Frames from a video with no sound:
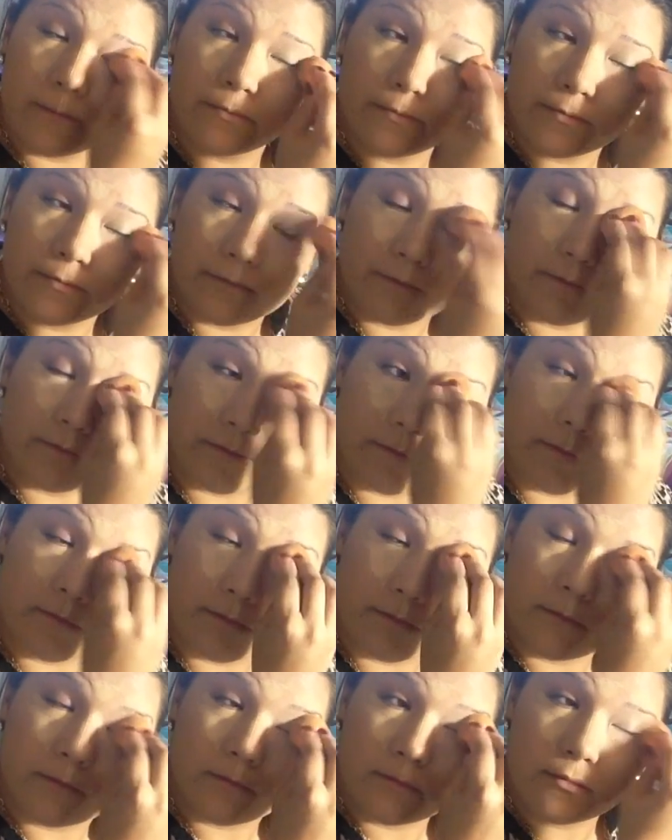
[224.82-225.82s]
that makes
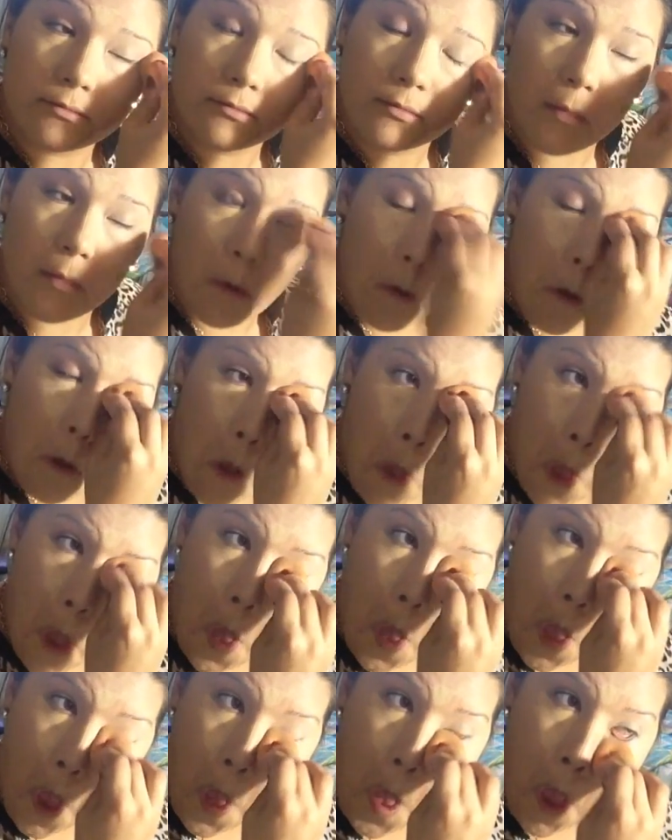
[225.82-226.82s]
it super
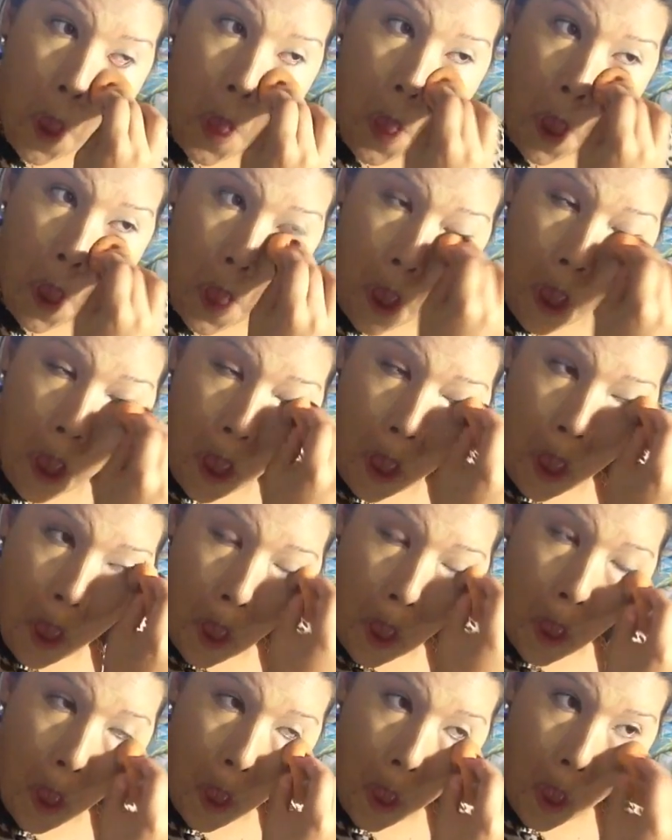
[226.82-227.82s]
perfect
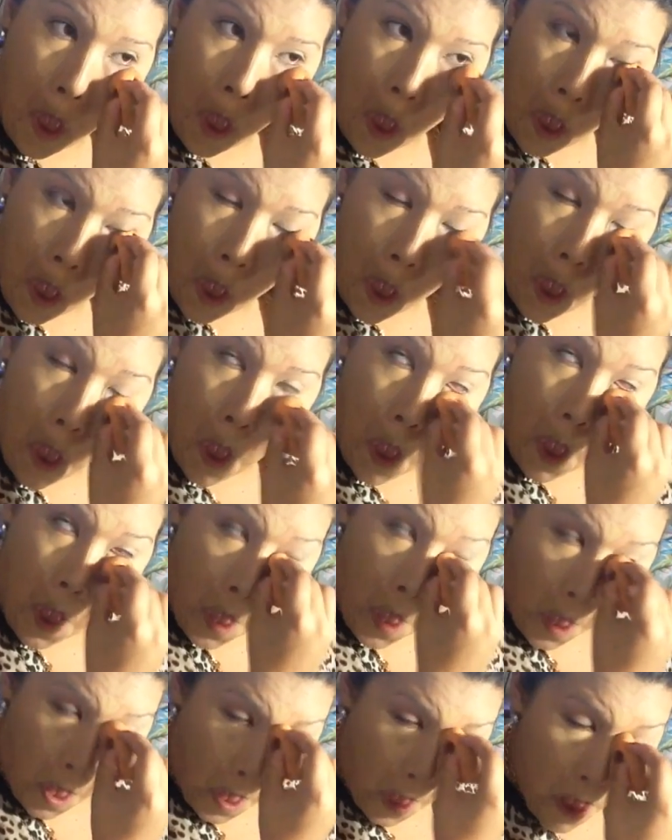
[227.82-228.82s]
to blend out
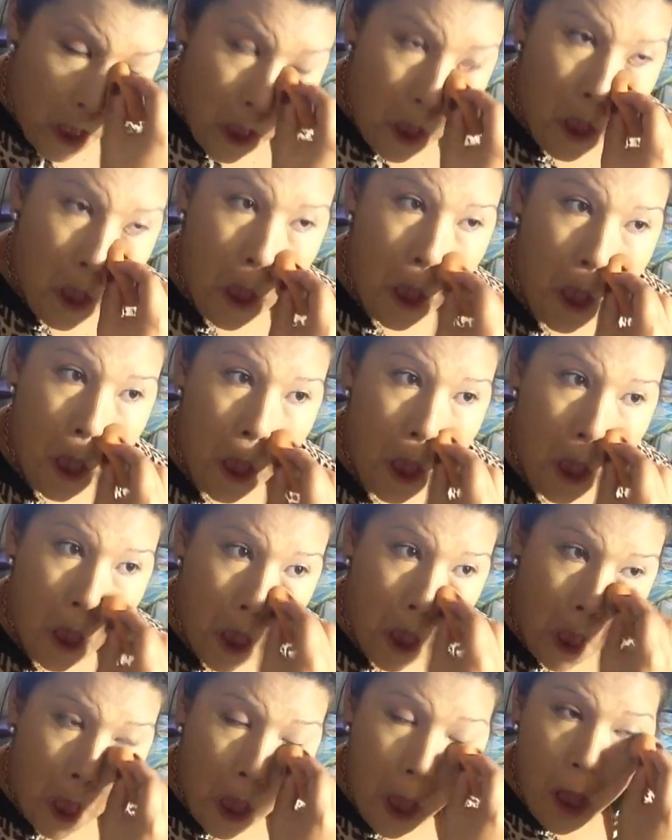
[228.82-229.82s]
concealer. I'm also
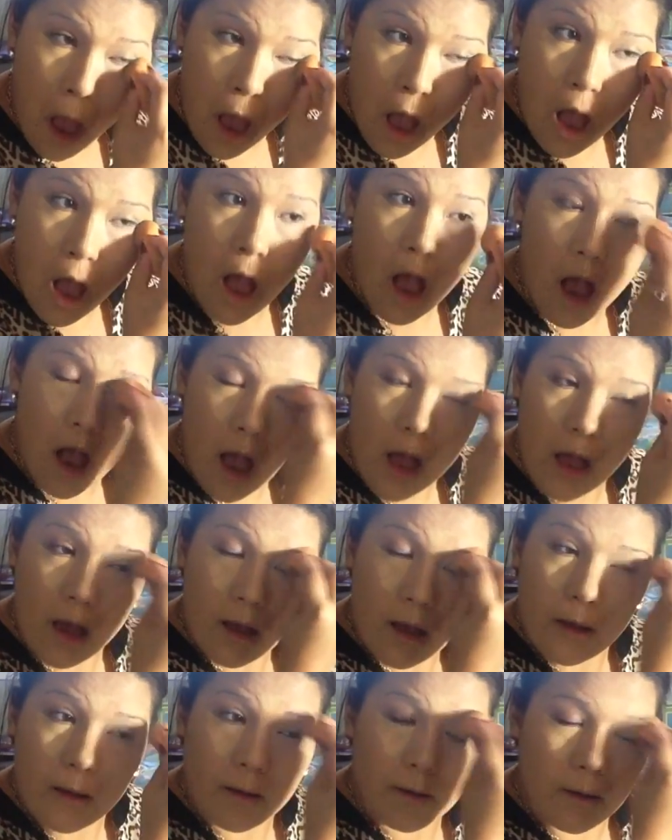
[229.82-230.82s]
going to be taking it
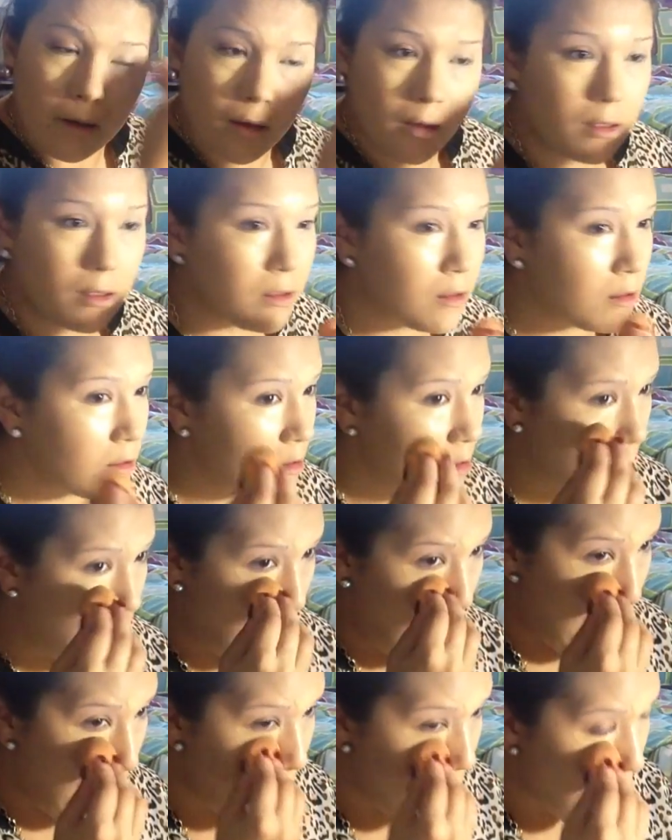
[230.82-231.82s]
on my eyelids
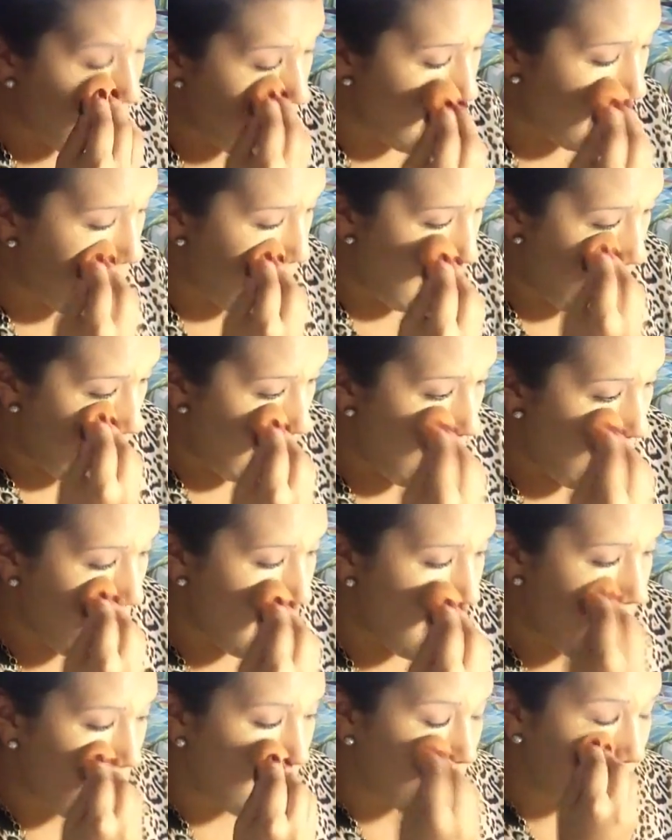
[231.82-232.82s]
to
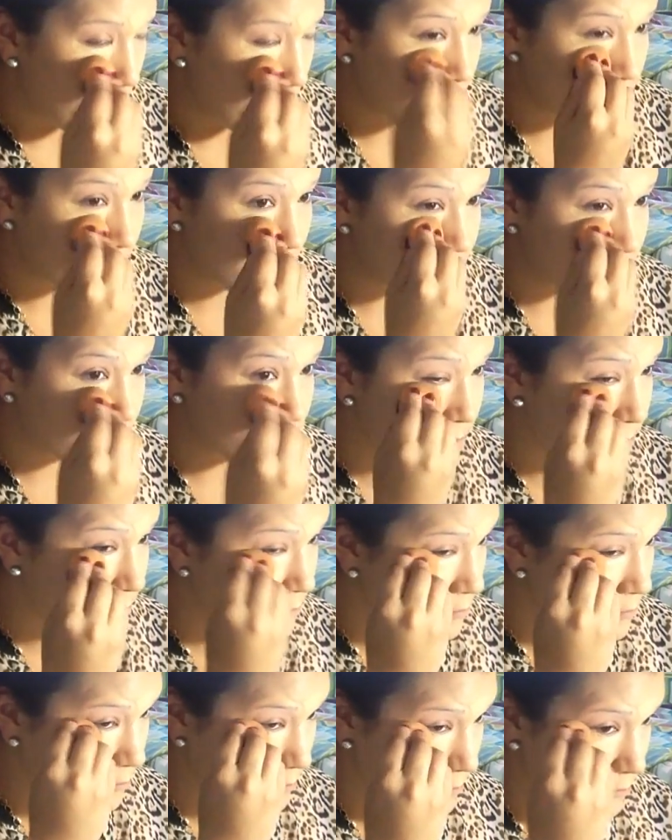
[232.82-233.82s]
prime my
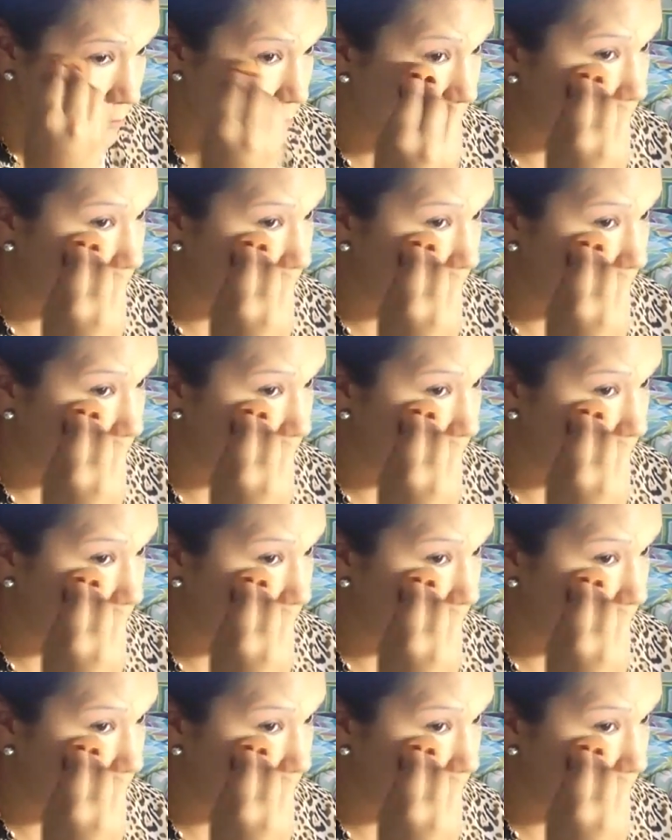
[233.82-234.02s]
eyelids in